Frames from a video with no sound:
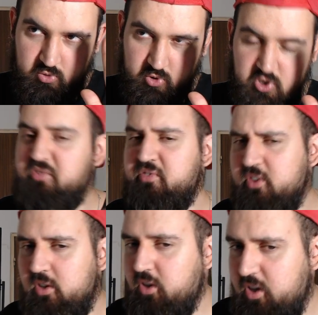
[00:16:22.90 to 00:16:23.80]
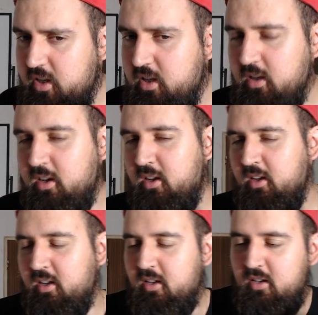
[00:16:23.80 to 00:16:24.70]
confidently
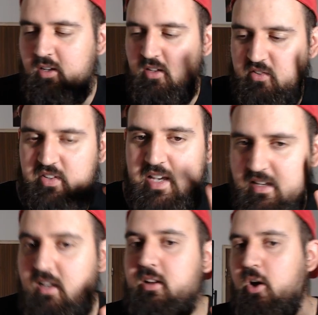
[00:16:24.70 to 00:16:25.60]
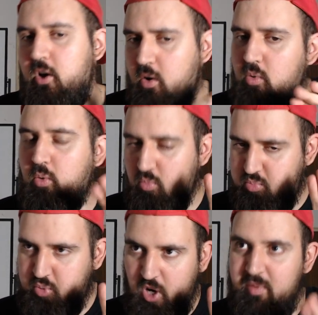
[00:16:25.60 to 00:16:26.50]
say, uh, uh
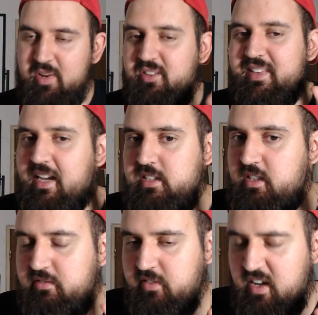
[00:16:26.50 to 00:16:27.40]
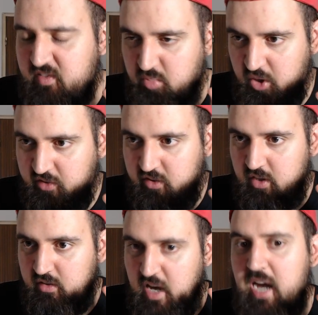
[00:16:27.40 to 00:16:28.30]
probably a
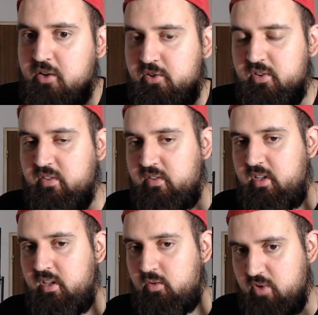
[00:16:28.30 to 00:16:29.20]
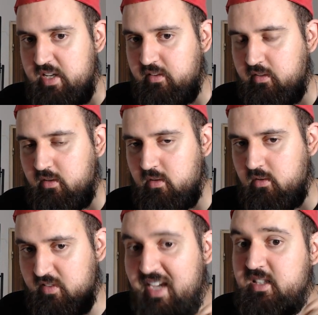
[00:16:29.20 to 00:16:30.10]
95% accuracy rate.
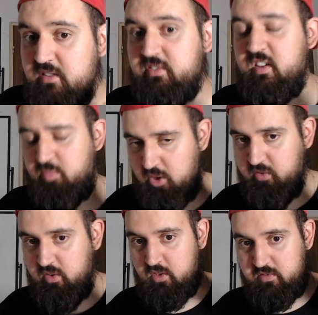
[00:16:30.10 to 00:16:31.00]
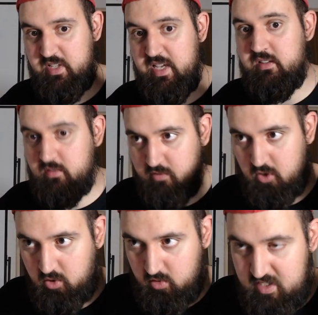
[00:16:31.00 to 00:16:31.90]
95% of days
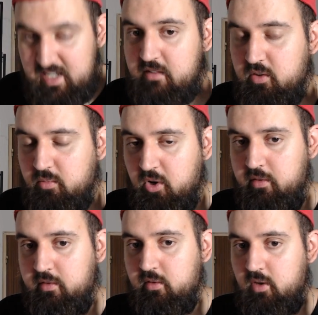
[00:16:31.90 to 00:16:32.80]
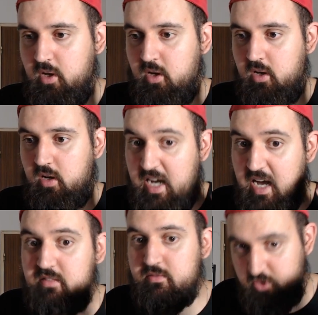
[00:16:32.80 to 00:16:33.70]
for 11 months, I
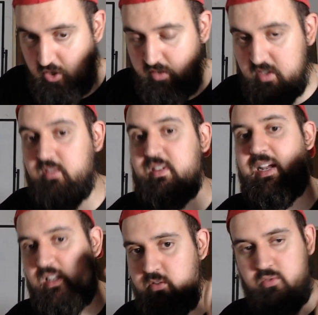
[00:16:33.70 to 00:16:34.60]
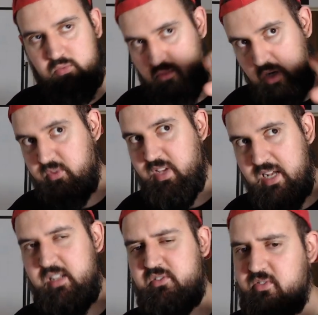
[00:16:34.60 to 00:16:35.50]
have done this at least, I would say
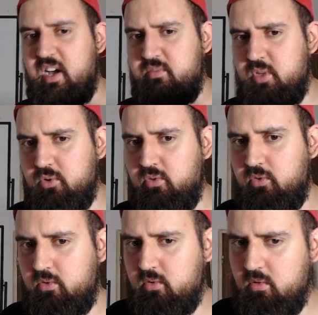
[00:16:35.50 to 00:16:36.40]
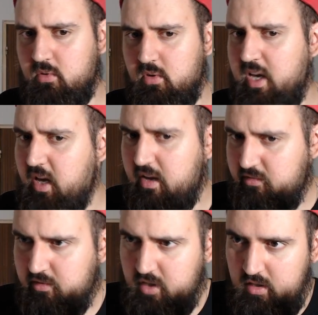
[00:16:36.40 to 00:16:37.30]
at least five minutes
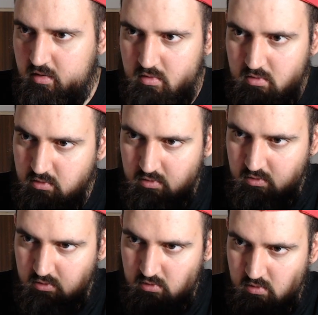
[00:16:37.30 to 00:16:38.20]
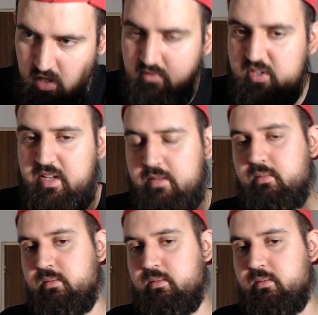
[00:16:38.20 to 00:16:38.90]
every every day.